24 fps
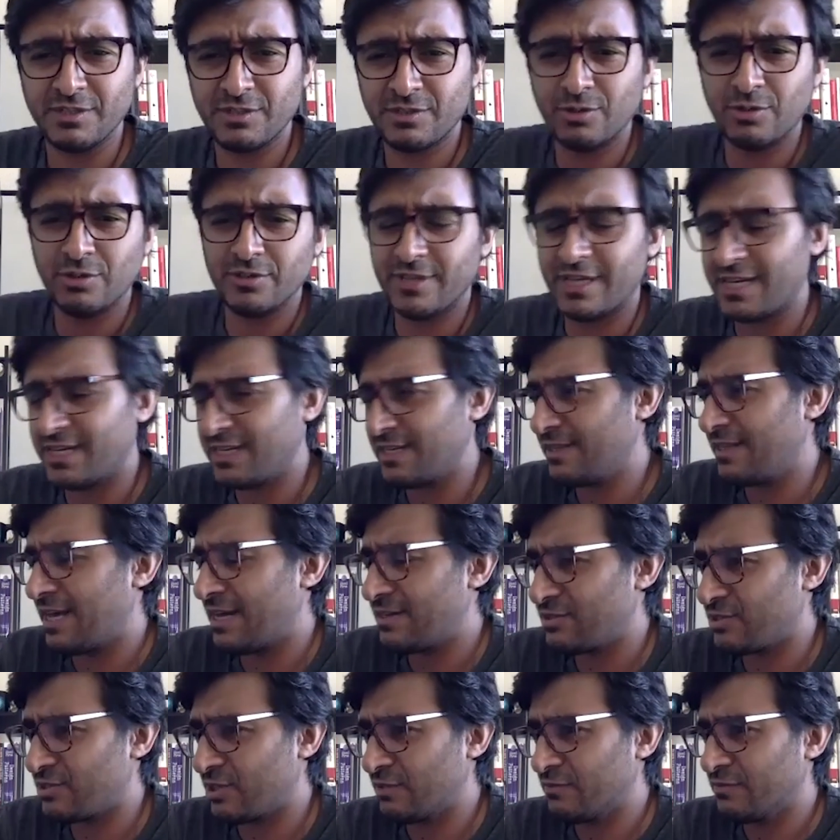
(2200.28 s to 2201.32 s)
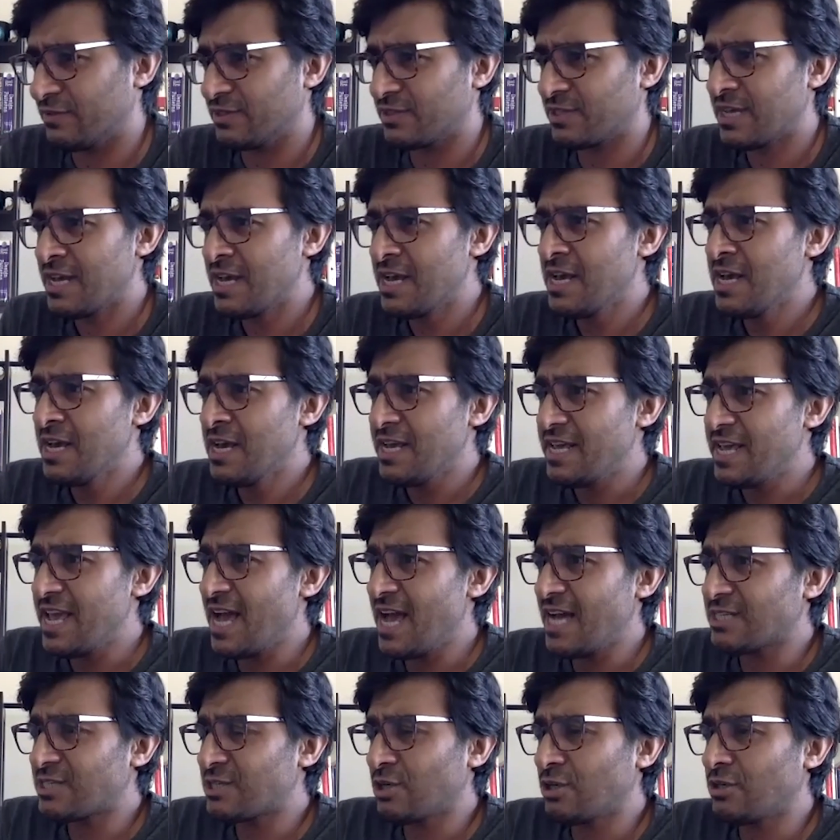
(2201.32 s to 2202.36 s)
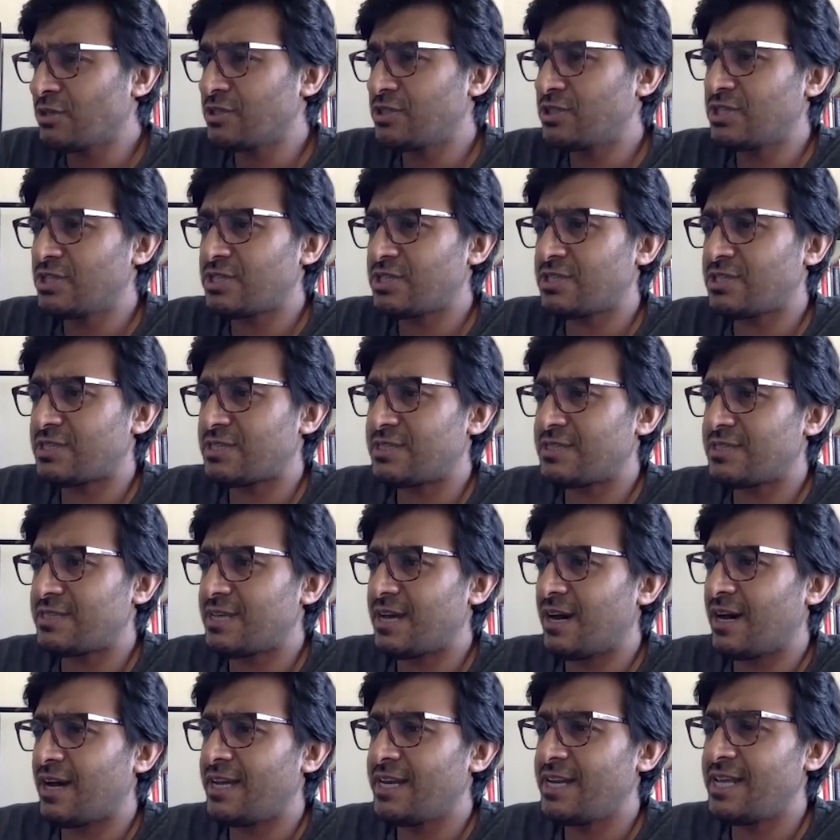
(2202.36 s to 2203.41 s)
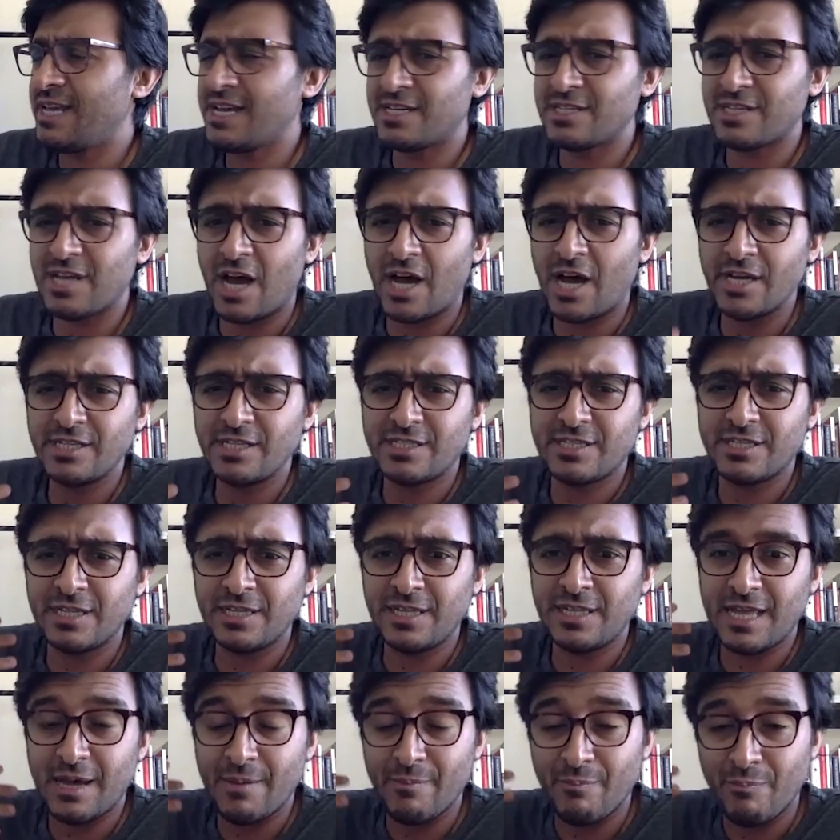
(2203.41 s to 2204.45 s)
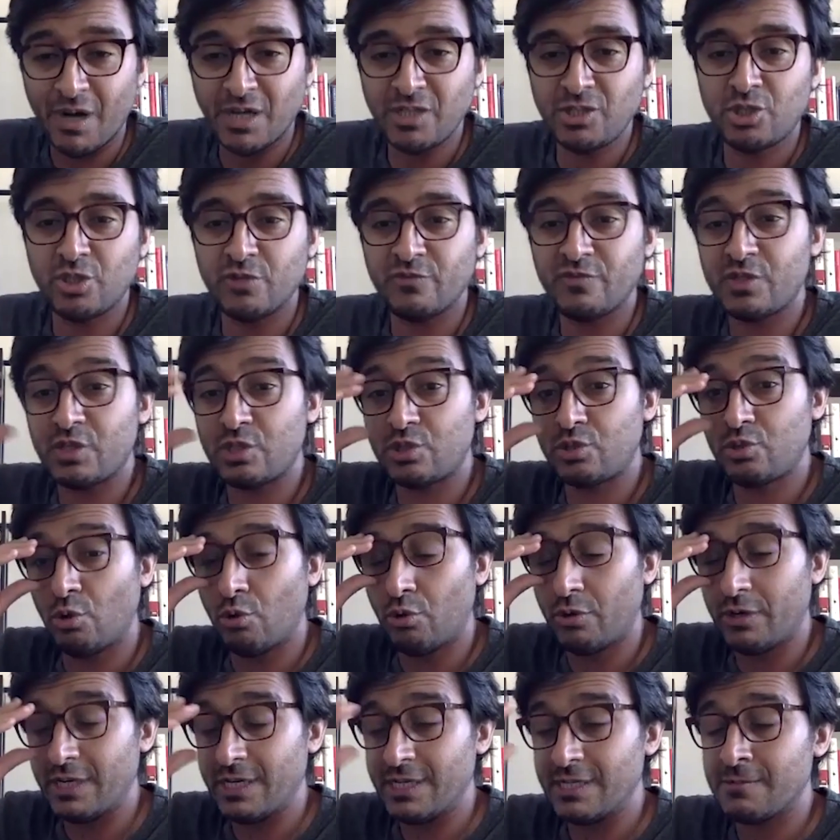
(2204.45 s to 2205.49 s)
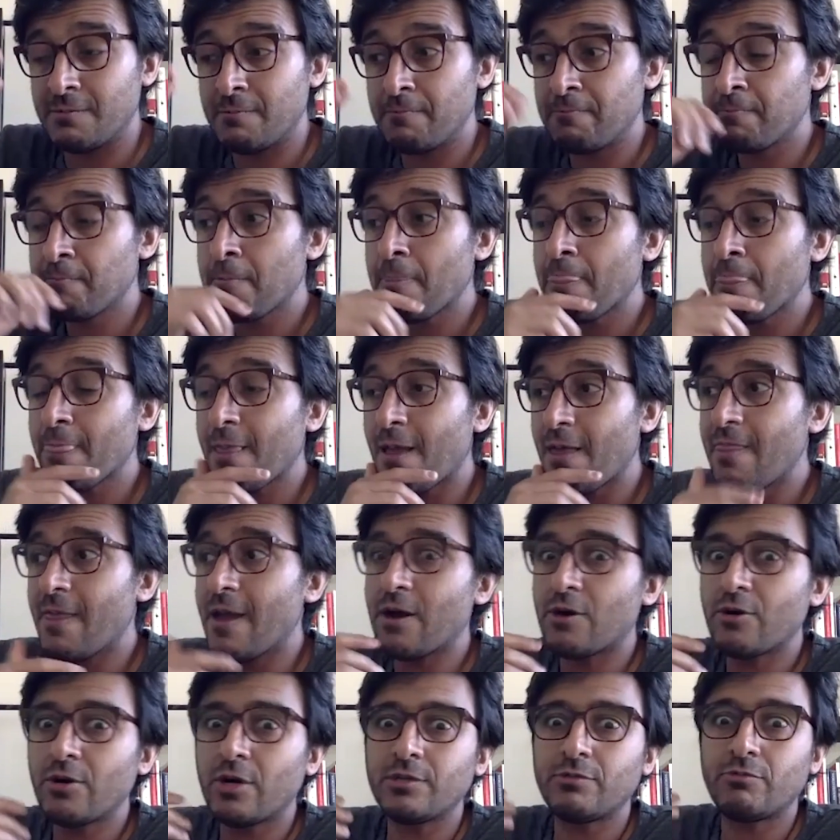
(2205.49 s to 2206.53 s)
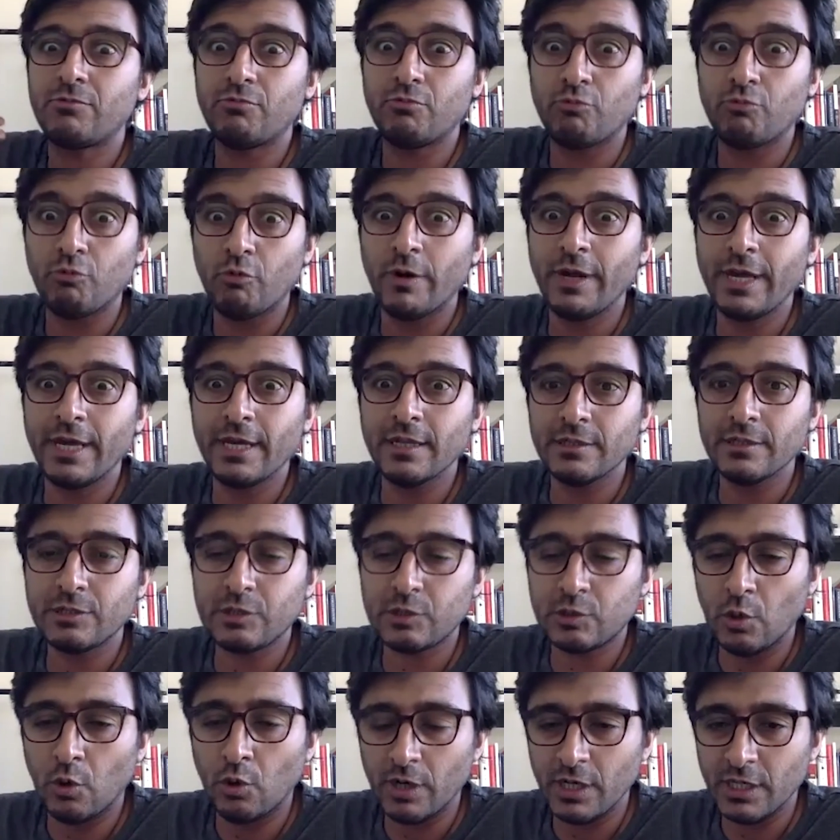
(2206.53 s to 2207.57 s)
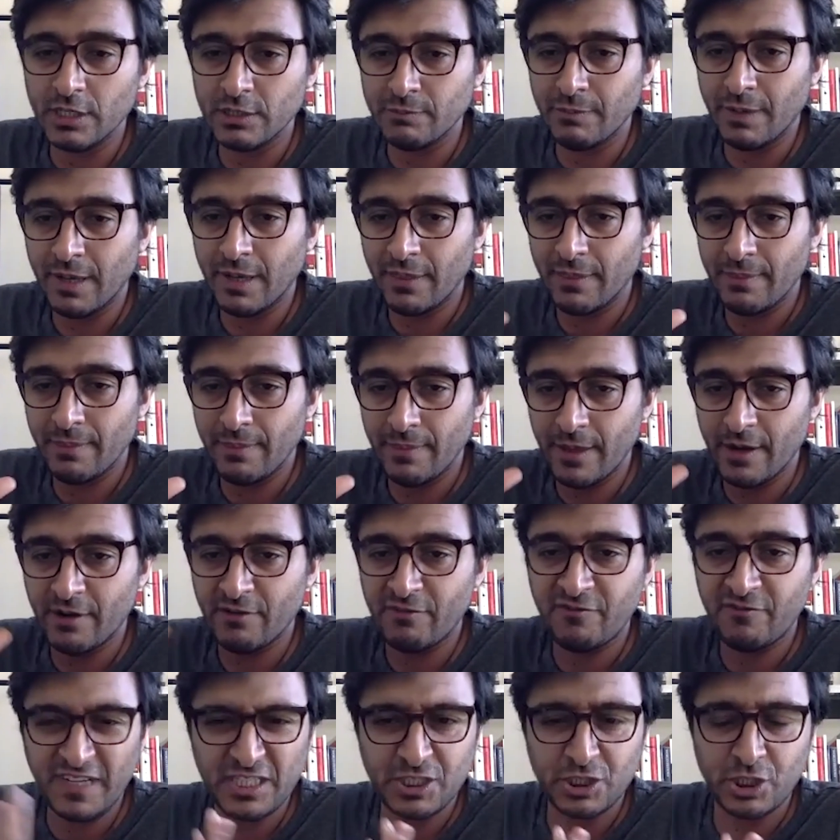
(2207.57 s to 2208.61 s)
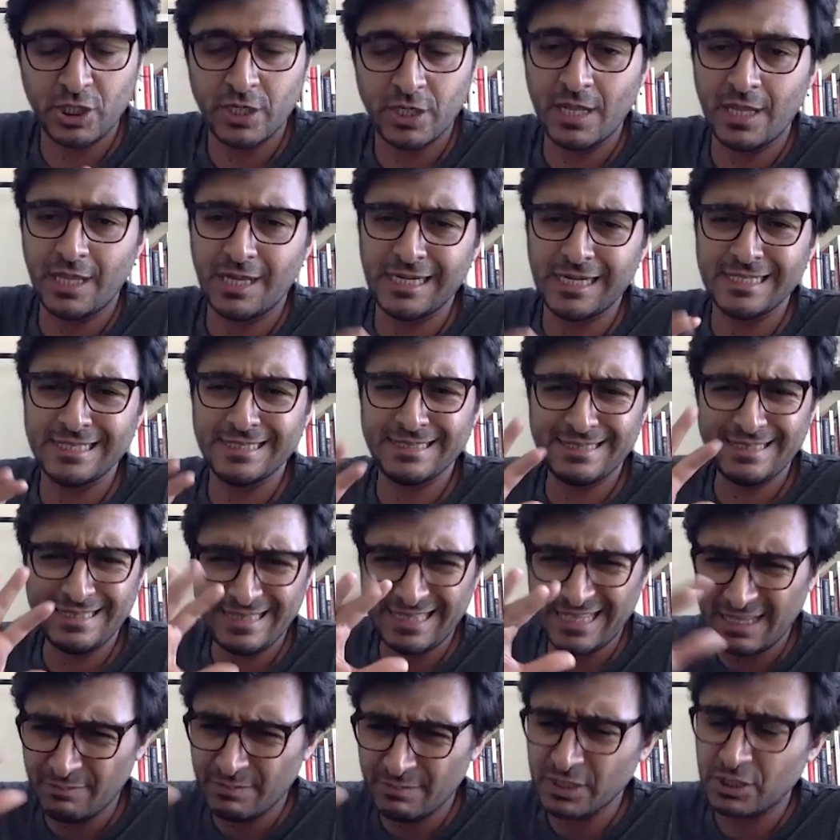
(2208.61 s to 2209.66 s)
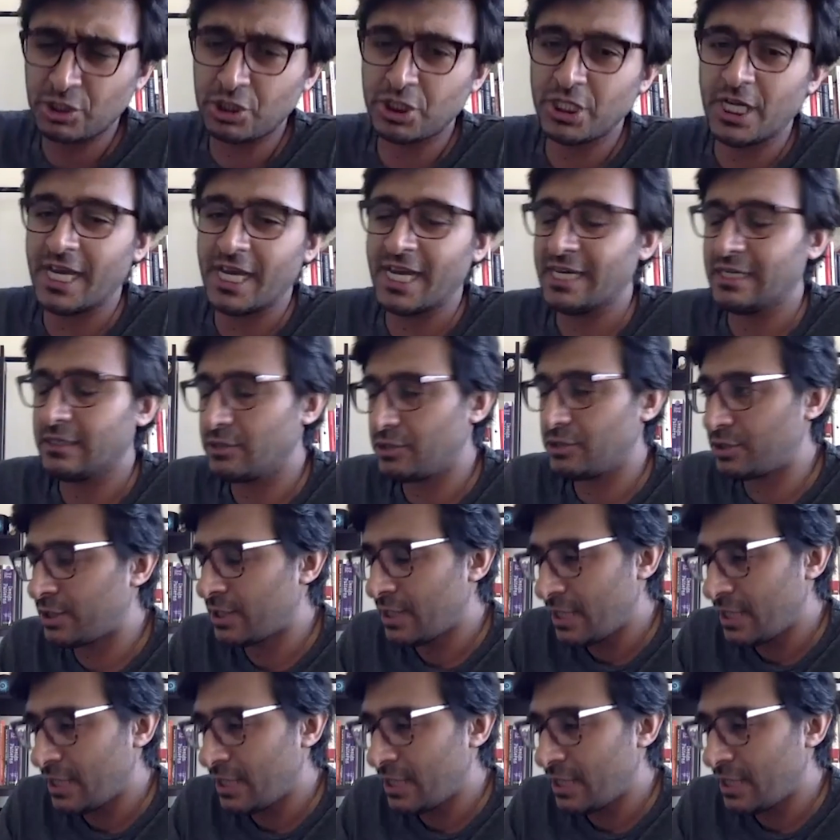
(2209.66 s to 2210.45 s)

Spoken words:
called, the service. Yeah, so it's just the idea is I tell a bunch of stories. They are not real stories, but they are fictionalized, a little bit changed,